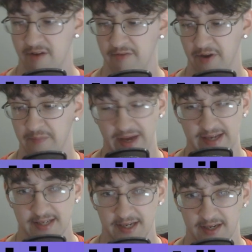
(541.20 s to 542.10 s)
for a
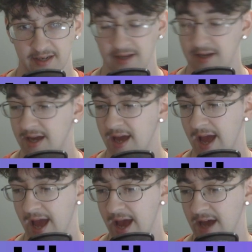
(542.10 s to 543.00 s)
basic,
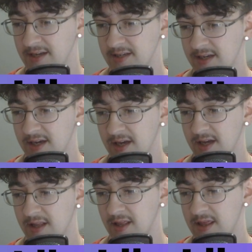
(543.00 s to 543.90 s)
and
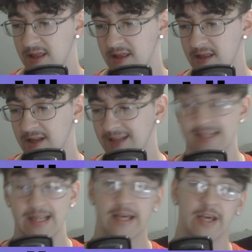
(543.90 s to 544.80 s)
let's
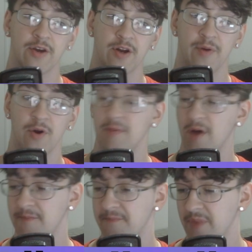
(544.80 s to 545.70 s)
say they kill your
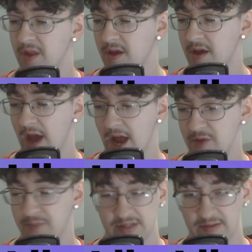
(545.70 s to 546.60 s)
Pokemon, and
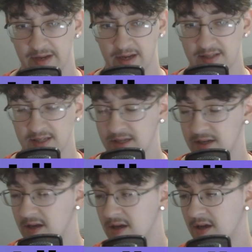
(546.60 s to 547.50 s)
you put something else
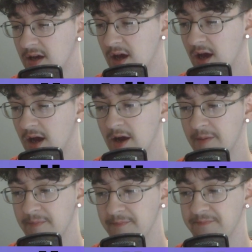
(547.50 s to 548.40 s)
in.
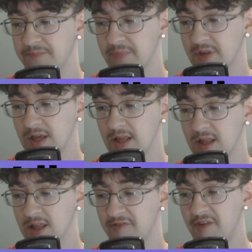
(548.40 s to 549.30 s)

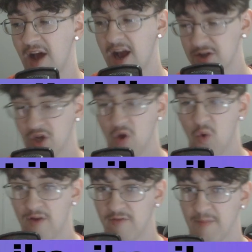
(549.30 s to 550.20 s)
The fire is a
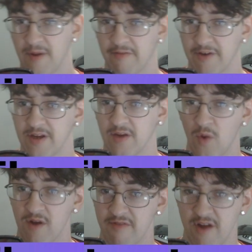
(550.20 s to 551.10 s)
coin flip every
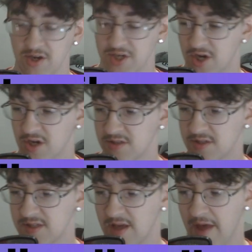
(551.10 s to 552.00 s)
one of their
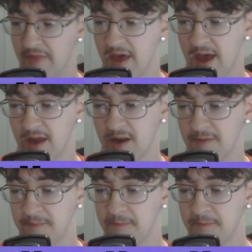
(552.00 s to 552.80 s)
turns, and then